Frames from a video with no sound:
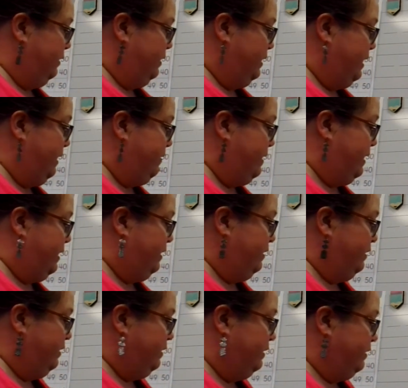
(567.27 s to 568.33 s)
and then
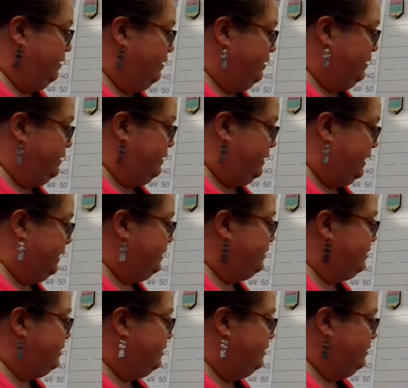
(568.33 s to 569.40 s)
6,
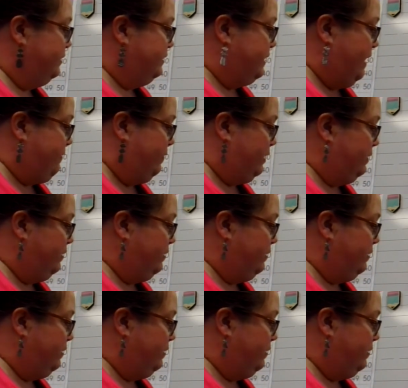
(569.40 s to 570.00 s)
7.